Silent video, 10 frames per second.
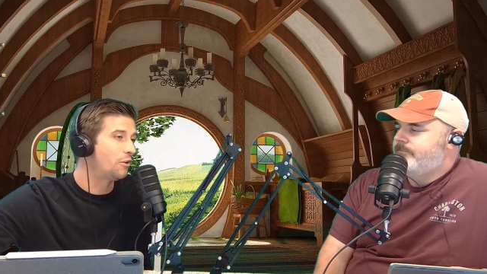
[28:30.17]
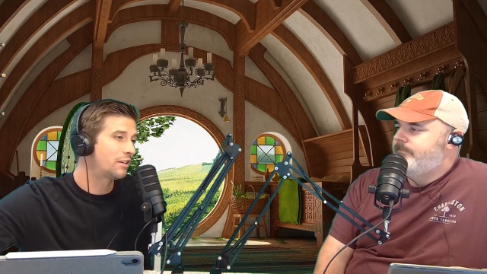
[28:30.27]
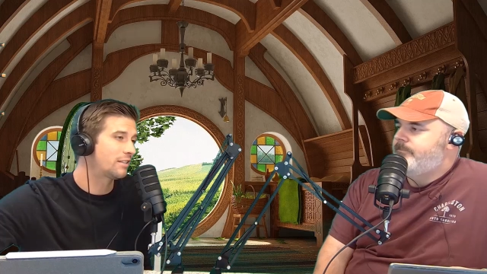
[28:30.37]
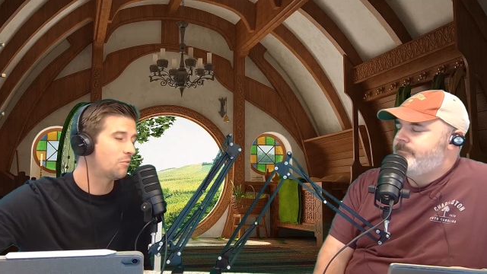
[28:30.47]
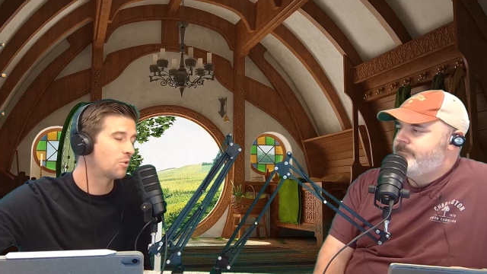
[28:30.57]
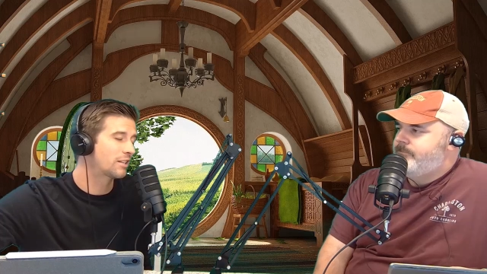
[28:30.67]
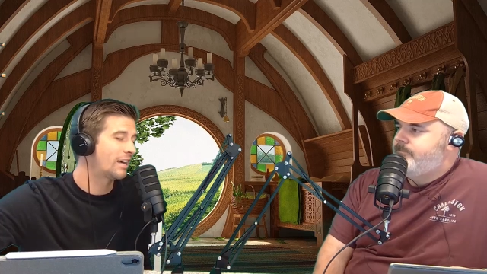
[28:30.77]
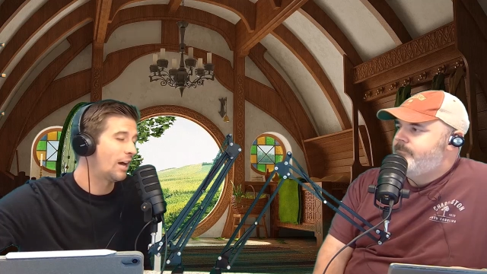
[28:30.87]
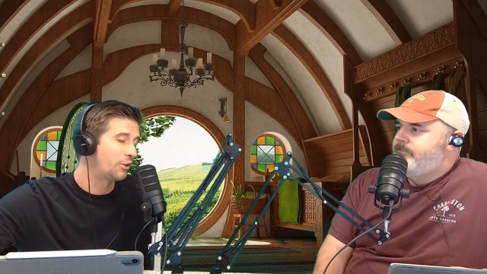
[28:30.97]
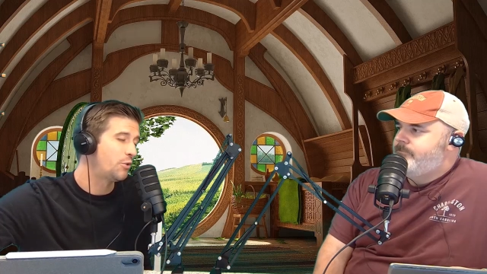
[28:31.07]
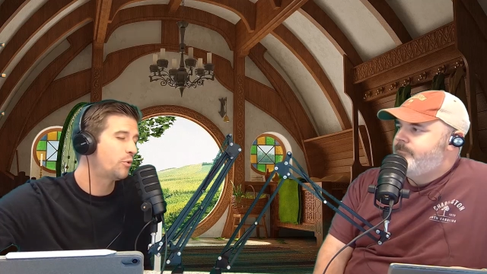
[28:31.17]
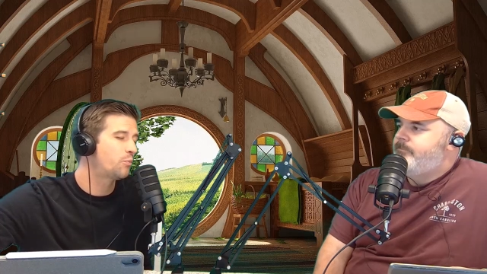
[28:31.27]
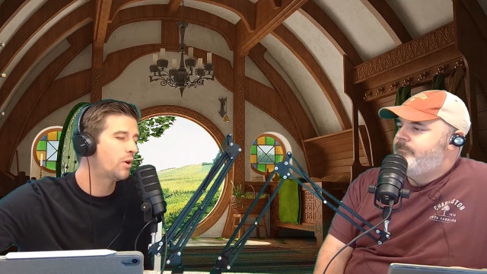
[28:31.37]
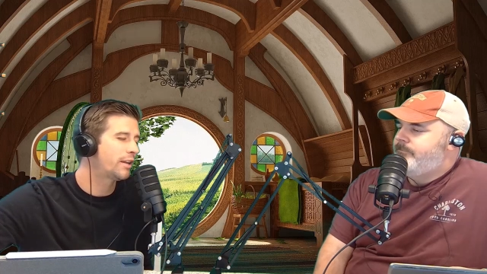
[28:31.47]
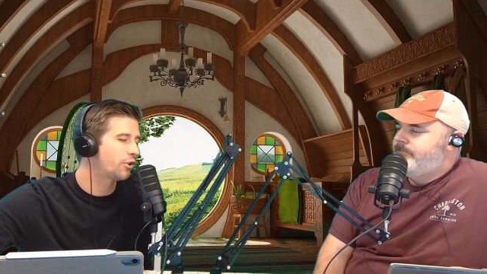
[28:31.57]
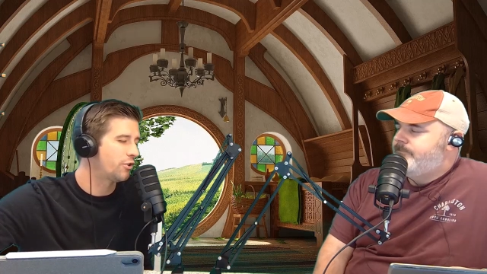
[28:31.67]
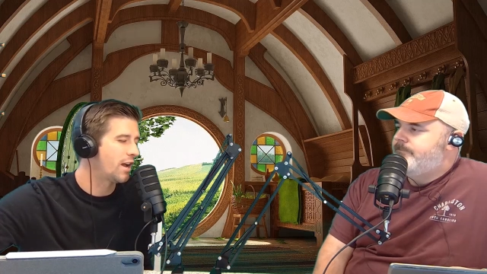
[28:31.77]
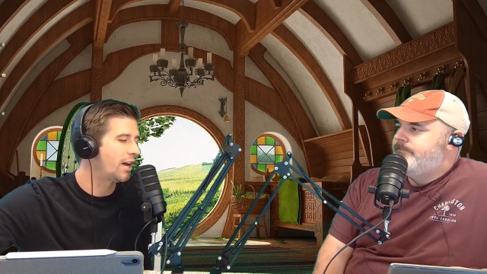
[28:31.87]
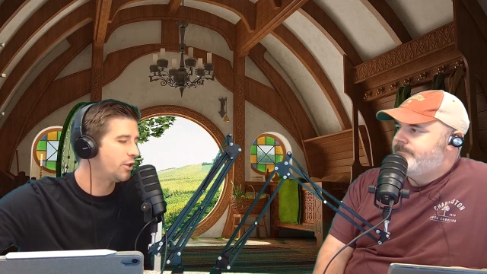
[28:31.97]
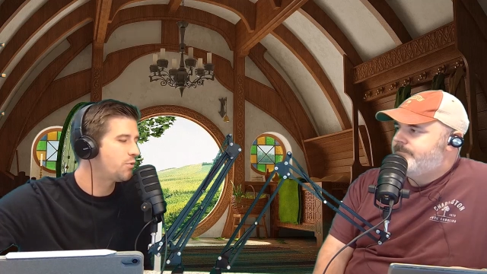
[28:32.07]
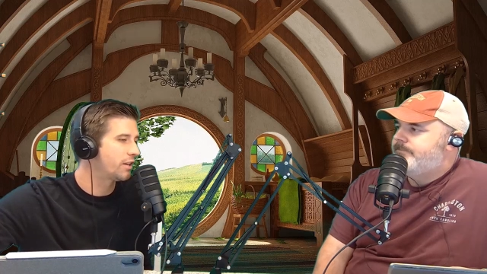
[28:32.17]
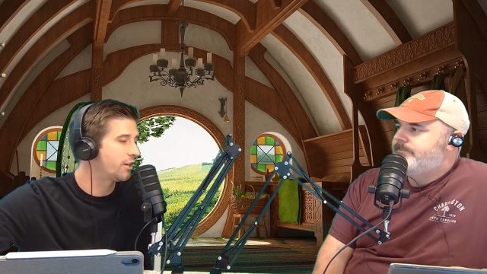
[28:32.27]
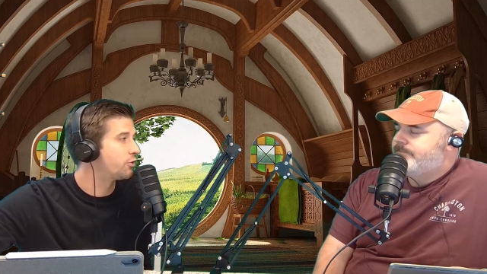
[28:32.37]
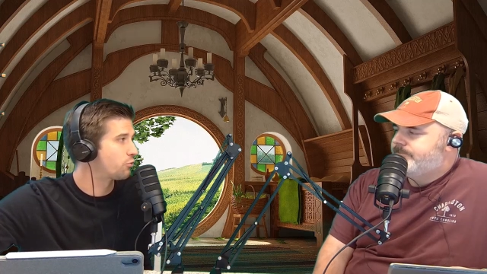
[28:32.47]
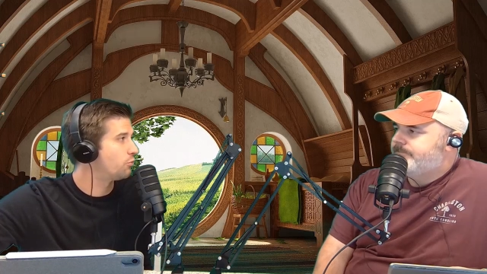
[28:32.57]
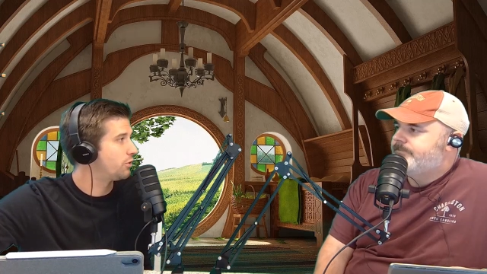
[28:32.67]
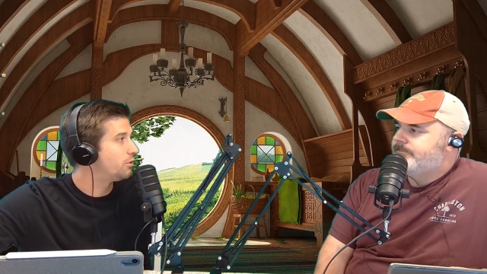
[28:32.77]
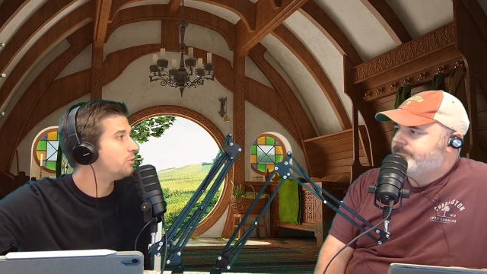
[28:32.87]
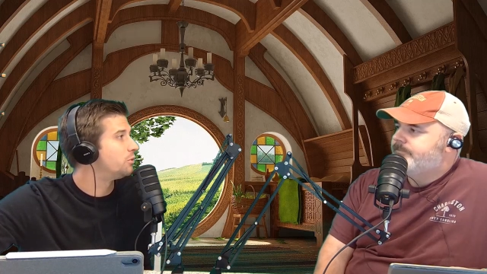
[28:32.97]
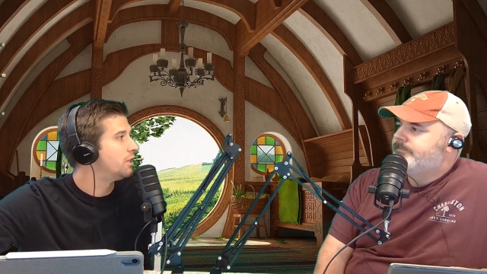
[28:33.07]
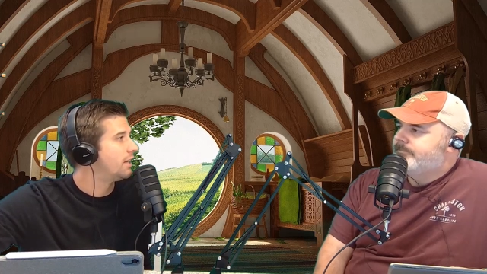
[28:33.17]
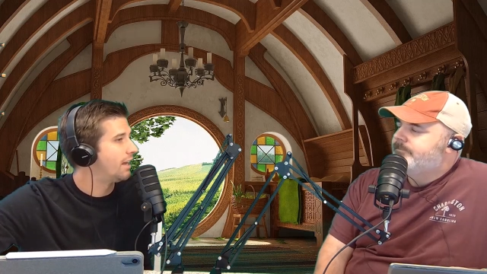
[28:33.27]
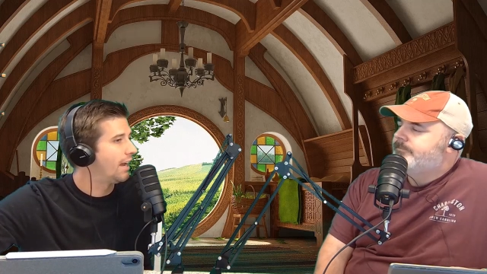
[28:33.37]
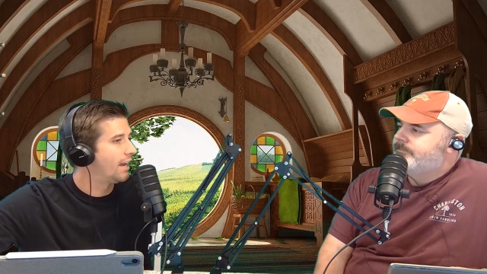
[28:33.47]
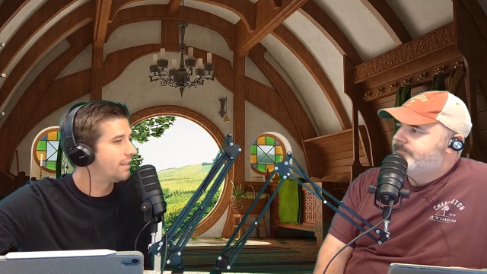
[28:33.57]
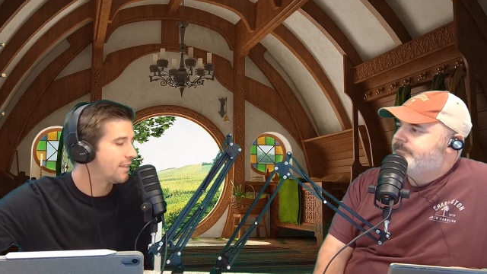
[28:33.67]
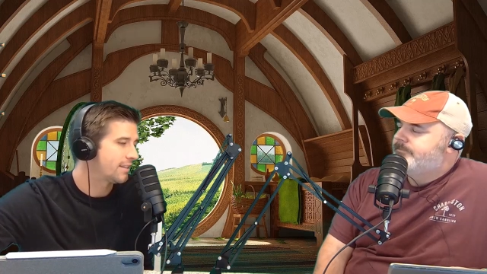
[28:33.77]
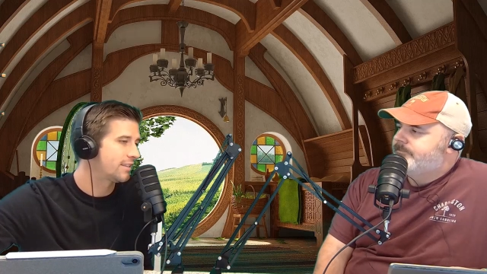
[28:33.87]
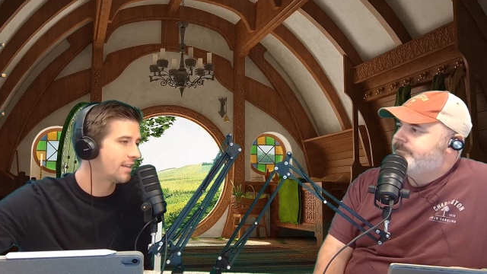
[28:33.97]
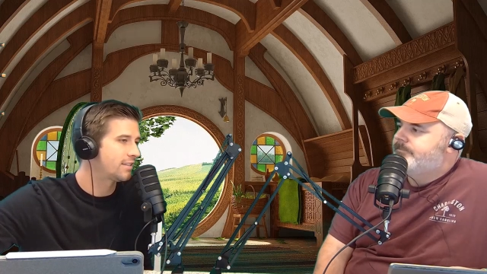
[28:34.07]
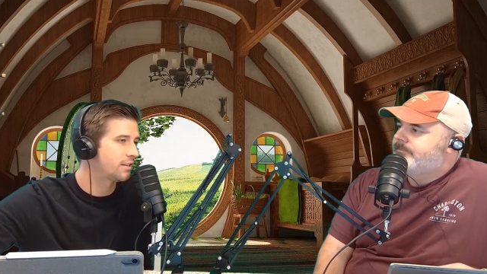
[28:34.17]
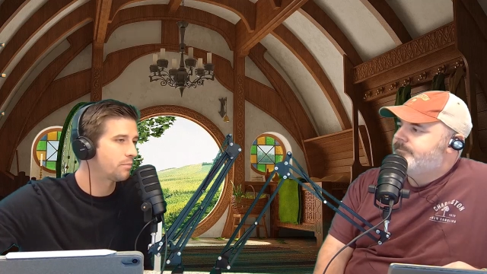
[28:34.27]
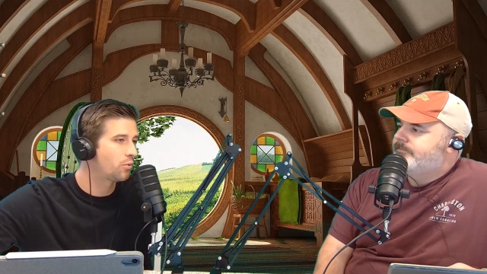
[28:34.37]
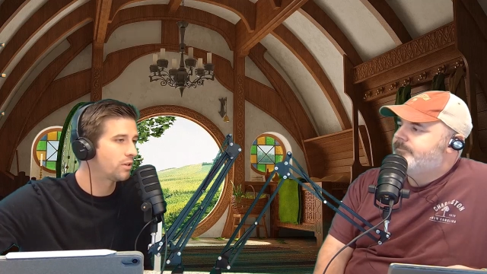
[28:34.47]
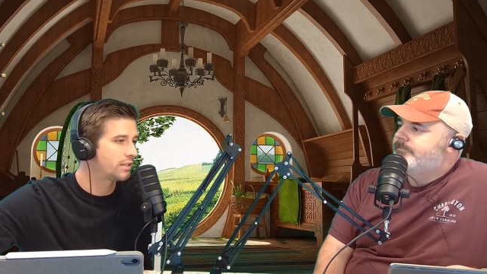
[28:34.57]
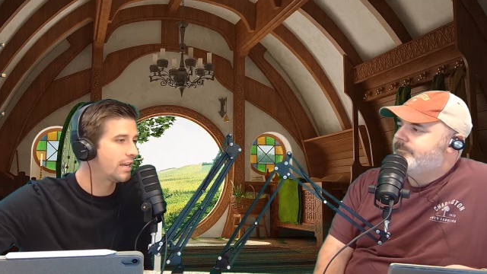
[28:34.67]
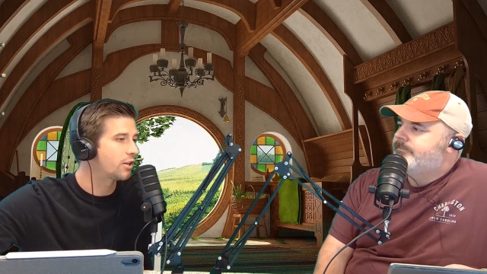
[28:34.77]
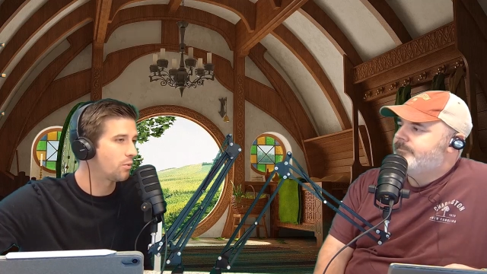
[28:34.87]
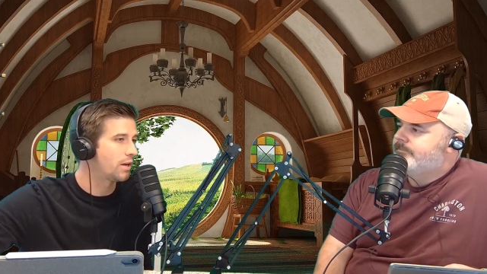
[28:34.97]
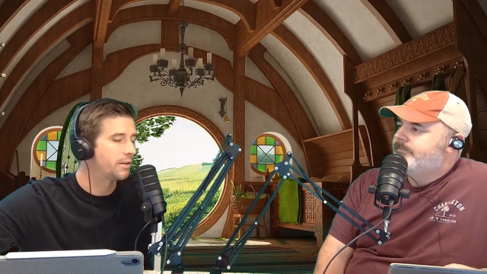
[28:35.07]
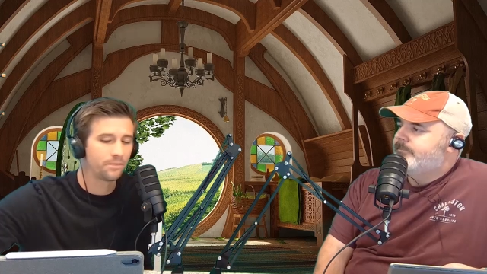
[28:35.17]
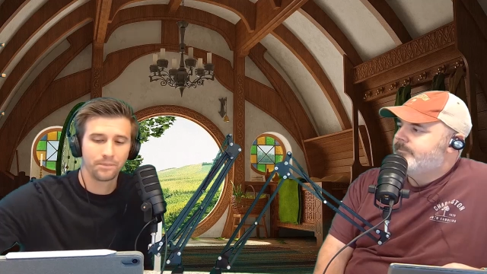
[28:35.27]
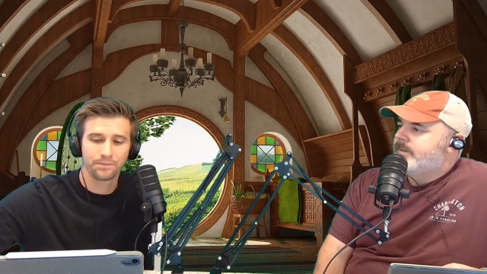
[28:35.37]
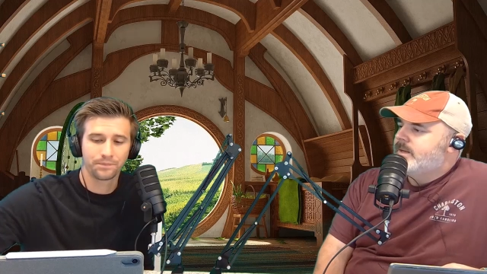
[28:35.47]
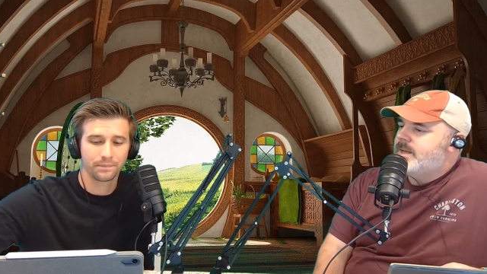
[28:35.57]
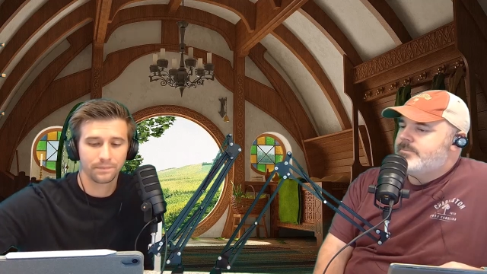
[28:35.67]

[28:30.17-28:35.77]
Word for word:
Speaker 1: it works out how you would want it or not, you can control you. And that's an important takeaway. Yep.